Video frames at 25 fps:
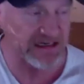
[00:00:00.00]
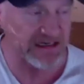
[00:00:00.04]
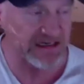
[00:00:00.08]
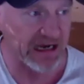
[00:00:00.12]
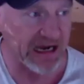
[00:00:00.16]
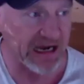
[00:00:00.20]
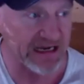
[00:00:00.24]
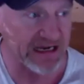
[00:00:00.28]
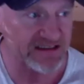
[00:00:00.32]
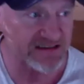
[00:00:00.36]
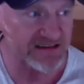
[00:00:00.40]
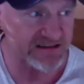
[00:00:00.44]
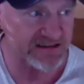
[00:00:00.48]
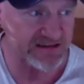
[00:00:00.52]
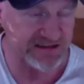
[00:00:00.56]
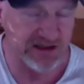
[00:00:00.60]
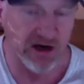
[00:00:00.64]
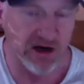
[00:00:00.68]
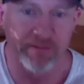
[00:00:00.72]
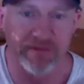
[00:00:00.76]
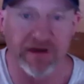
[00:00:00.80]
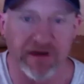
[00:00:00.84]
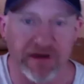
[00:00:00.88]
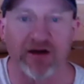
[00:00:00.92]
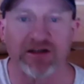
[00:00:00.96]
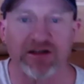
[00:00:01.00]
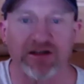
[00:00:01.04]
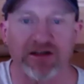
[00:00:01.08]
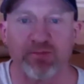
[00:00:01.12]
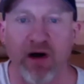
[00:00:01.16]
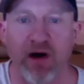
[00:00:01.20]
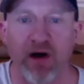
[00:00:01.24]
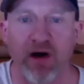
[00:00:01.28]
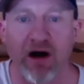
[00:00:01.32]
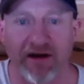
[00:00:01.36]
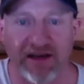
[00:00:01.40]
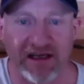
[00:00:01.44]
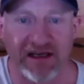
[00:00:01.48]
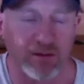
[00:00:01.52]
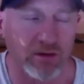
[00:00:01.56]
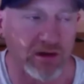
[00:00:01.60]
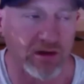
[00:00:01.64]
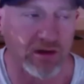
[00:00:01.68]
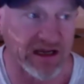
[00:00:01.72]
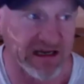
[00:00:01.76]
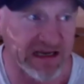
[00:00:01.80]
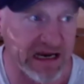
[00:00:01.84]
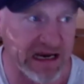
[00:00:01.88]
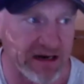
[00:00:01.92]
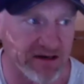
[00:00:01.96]
as time goes by, you will
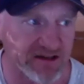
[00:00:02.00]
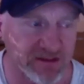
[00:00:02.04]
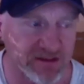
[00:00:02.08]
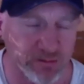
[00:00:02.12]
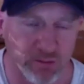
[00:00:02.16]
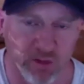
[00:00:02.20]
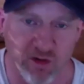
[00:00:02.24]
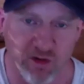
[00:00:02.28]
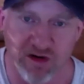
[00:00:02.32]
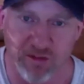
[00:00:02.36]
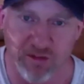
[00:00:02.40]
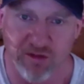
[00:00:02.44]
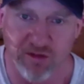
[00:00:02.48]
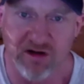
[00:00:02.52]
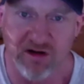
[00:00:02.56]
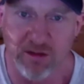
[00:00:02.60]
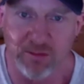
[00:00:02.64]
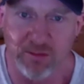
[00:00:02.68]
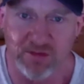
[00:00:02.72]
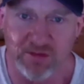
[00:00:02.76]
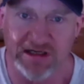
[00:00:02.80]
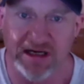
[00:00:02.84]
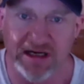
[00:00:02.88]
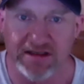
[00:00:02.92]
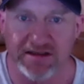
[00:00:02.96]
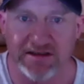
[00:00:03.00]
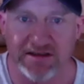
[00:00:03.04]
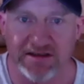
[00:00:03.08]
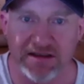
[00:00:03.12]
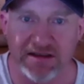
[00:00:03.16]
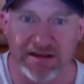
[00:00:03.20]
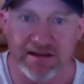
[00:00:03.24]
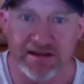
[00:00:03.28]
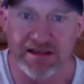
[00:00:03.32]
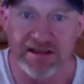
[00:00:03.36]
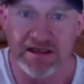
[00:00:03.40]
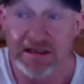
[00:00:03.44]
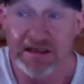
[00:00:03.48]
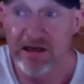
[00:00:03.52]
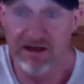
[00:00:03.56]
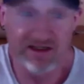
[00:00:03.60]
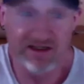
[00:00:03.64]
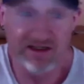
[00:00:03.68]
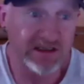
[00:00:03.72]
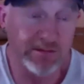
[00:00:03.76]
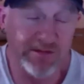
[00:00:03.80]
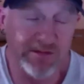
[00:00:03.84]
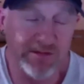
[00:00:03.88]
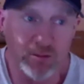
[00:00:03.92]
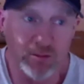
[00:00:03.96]
encounter more and more objections, and
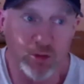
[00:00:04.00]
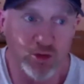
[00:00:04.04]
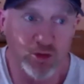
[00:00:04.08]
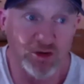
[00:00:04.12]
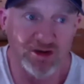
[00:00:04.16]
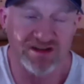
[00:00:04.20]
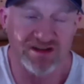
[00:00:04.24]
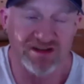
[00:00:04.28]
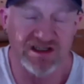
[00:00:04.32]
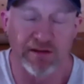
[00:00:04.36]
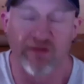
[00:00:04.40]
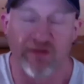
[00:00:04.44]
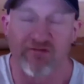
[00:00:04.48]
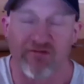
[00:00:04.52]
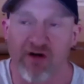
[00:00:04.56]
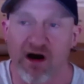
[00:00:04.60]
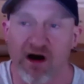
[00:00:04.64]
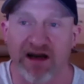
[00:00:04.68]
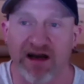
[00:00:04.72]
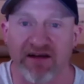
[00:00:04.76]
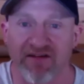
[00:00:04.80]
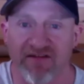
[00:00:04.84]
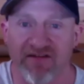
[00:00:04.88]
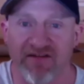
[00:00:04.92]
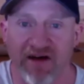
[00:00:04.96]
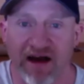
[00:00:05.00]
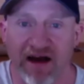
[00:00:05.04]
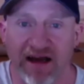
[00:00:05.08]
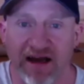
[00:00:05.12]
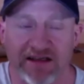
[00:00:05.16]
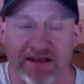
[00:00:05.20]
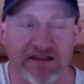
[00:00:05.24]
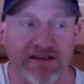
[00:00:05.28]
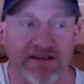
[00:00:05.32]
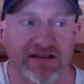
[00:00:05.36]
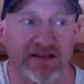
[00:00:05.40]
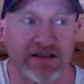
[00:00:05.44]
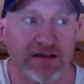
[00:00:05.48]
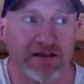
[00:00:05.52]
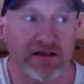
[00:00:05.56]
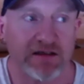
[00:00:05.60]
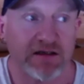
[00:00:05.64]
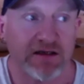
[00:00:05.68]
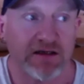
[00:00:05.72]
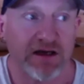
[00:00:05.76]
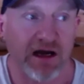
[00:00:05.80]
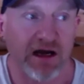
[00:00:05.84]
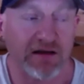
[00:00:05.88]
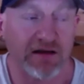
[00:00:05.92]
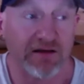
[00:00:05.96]
some of them will just come up right in your face,
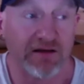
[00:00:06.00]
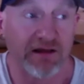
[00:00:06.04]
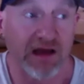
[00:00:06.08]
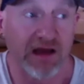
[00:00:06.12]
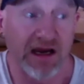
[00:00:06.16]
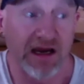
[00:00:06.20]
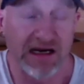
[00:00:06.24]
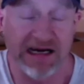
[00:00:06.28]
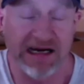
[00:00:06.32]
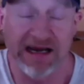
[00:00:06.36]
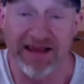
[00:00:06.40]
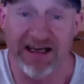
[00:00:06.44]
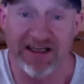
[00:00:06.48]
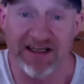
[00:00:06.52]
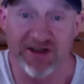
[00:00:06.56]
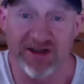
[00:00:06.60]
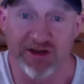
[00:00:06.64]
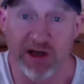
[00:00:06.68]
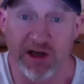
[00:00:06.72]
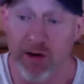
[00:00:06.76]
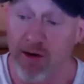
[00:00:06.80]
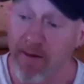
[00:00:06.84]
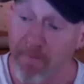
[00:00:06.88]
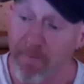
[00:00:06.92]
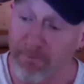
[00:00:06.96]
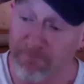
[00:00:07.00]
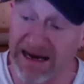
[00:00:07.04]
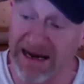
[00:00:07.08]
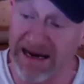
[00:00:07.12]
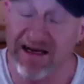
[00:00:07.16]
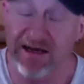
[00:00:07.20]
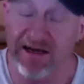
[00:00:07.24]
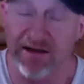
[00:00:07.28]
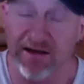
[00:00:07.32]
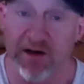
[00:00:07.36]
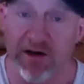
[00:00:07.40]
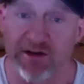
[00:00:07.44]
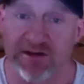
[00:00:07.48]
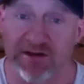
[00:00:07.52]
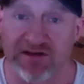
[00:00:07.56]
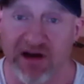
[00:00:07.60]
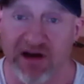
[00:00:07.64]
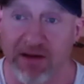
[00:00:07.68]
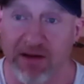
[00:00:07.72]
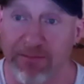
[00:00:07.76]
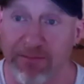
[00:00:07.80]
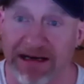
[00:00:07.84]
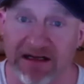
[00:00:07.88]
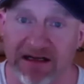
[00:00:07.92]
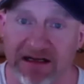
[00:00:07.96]
and you think, okay, that's new. Make a note of it, a
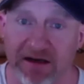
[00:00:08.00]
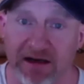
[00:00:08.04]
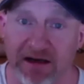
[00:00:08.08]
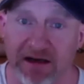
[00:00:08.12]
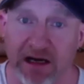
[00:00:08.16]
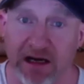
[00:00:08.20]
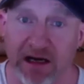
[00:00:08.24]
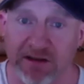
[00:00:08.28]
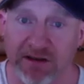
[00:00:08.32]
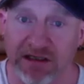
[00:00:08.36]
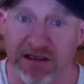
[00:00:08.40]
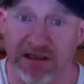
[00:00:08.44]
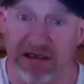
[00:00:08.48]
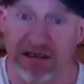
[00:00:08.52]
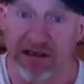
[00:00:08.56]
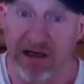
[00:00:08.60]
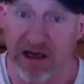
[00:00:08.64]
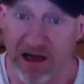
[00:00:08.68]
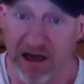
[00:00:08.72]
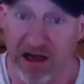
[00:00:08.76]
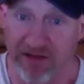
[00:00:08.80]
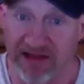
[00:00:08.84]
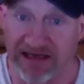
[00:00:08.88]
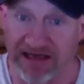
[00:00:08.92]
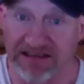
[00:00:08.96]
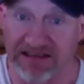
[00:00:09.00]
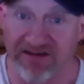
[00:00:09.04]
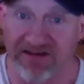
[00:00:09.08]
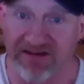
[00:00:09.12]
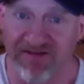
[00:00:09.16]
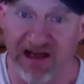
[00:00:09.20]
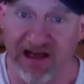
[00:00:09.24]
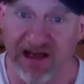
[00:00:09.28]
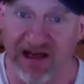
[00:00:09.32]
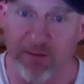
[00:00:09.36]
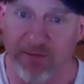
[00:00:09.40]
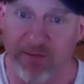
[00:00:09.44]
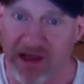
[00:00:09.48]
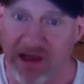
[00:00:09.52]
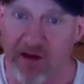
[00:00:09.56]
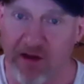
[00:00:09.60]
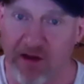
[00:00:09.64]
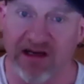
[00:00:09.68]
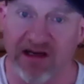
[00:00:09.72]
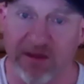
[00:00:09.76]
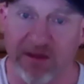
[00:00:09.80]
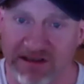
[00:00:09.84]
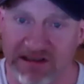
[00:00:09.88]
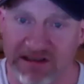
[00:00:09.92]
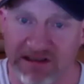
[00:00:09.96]
mental note, and then develop the
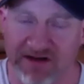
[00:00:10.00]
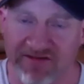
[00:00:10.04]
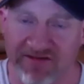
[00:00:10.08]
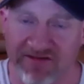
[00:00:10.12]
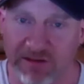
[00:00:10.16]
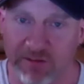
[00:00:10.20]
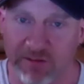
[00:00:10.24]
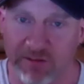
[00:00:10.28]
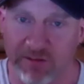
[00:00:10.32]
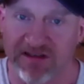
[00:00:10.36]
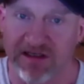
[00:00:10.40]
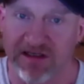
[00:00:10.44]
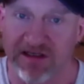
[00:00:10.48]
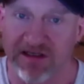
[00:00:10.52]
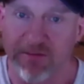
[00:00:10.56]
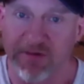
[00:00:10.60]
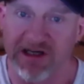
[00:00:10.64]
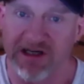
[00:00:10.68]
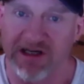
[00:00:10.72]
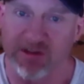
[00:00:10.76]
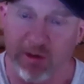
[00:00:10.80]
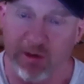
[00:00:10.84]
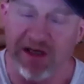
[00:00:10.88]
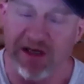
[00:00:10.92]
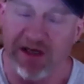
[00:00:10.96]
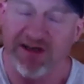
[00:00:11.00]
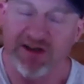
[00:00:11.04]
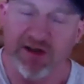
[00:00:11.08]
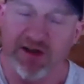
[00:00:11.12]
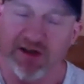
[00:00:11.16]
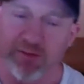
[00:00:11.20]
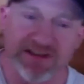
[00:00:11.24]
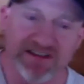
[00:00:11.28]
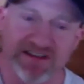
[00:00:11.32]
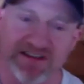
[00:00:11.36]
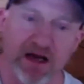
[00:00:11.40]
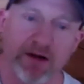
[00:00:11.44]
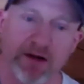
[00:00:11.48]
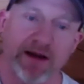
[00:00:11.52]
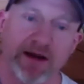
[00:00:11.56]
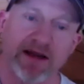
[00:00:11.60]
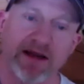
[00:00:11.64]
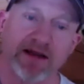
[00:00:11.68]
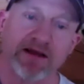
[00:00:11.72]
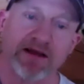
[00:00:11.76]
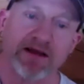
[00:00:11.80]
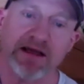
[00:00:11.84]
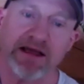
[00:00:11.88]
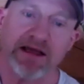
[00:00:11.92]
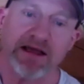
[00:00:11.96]
argument afterwards. Because what you should be
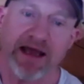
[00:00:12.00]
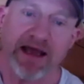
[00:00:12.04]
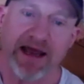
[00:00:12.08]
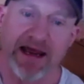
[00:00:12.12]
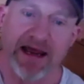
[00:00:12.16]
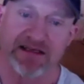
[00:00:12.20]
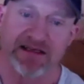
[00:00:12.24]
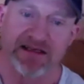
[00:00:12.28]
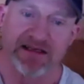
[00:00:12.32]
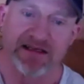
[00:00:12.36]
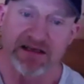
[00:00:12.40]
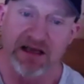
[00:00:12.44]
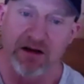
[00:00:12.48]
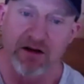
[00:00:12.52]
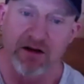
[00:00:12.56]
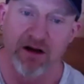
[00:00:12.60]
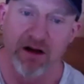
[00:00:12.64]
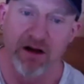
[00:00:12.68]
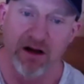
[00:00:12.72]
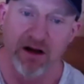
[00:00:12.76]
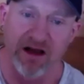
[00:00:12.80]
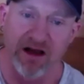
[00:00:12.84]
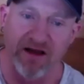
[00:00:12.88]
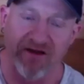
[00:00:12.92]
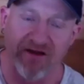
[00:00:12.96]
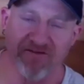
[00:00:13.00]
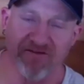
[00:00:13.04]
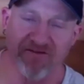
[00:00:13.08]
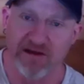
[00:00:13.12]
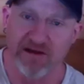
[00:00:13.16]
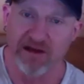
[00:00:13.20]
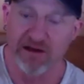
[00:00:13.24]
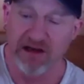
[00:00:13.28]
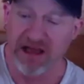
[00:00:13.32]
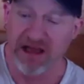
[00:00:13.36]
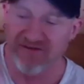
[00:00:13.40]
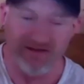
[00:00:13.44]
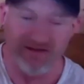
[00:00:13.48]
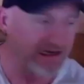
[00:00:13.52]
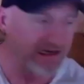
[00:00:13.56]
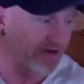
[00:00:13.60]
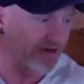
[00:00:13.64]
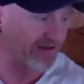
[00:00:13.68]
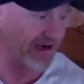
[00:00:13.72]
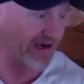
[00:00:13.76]
doing is, if you'll have a